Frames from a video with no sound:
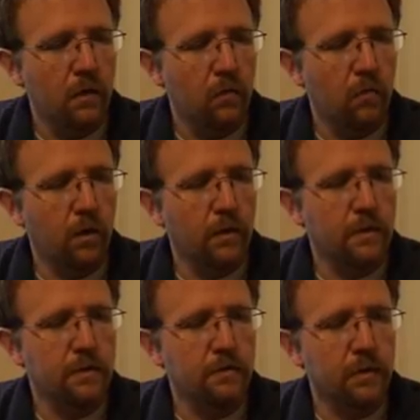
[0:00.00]
wanting
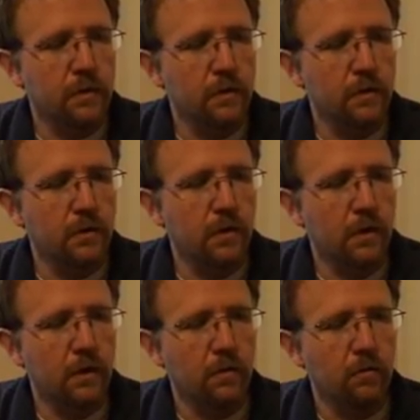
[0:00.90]
something a little
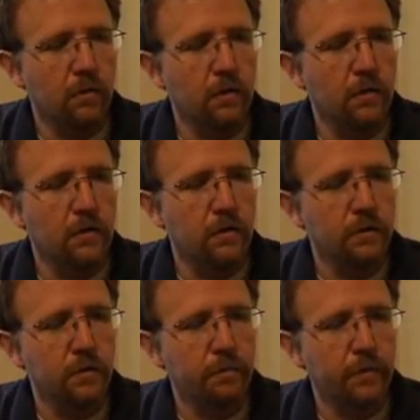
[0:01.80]
harder, we're going to
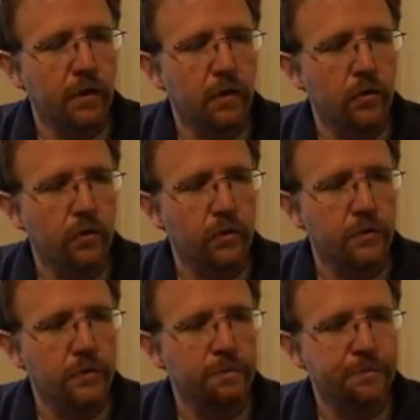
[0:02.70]
do the bar
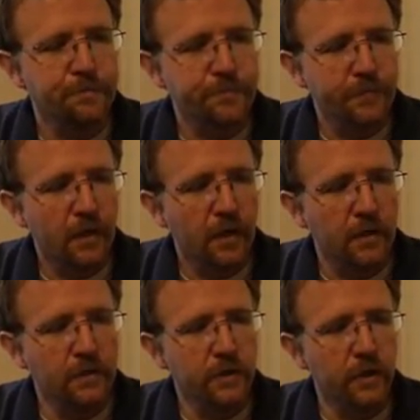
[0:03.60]
chords.
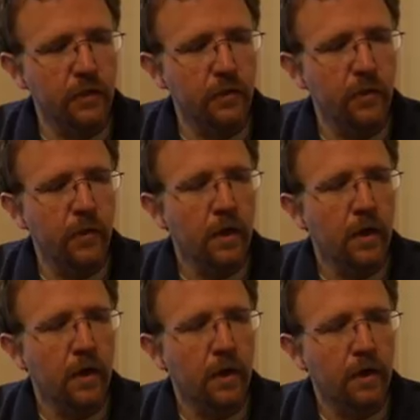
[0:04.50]
So
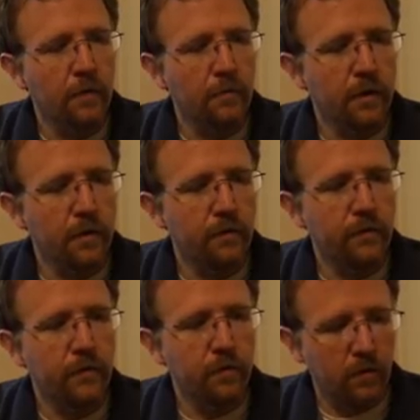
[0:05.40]
if
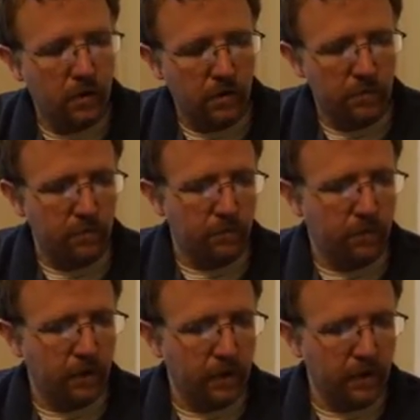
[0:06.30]
you are
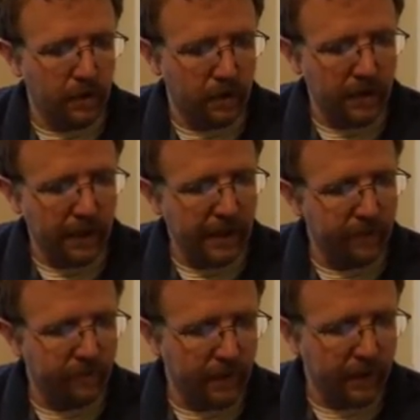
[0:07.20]
playing an A
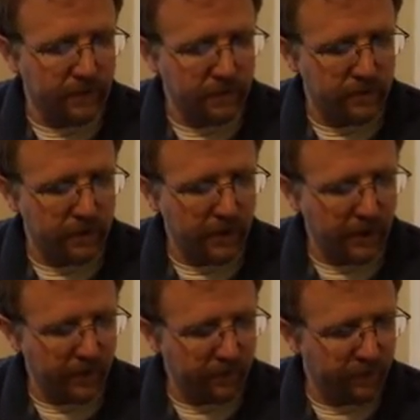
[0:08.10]
flat, so the
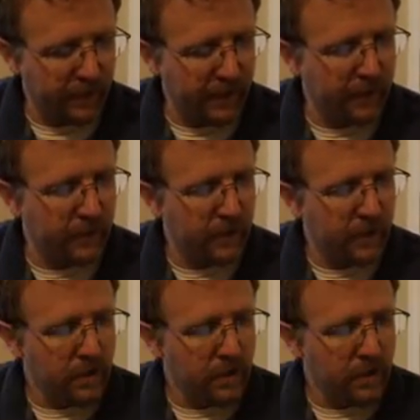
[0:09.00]
A flat,